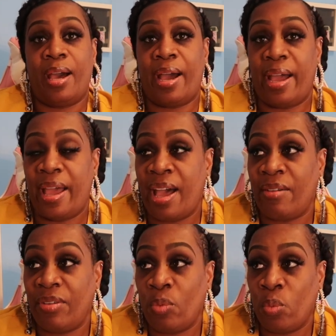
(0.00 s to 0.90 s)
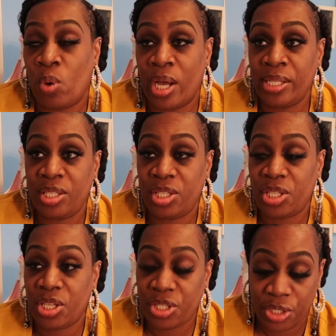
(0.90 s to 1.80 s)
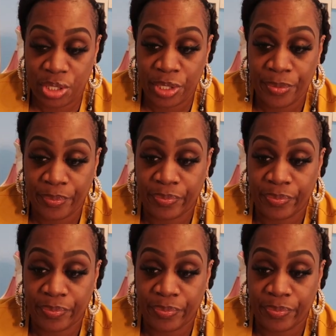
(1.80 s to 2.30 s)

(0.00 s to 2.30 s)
I have one sister